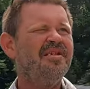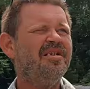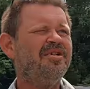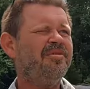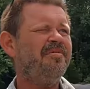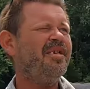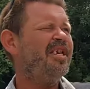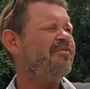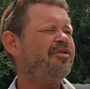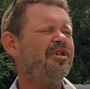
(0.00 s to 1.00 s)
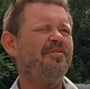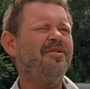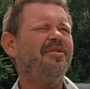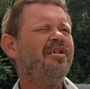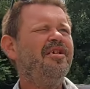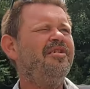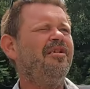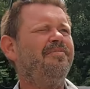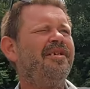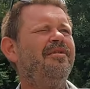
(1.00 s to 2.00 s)
Yeah, she having a job they
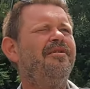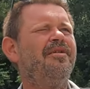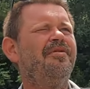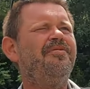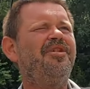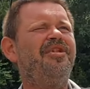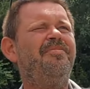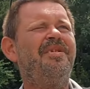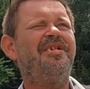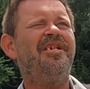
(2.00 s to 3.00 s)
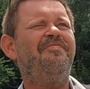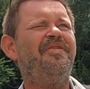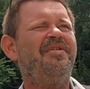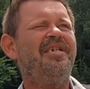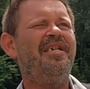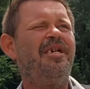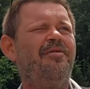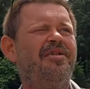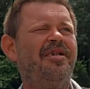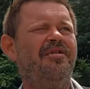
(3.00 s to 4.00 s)
don't pay her enough. She makes eight fifteen an
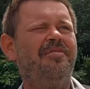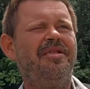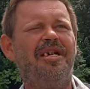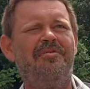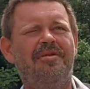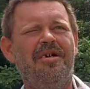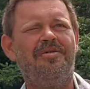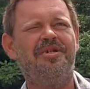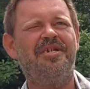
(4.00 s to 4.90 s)
hour. I think there'll be labor laws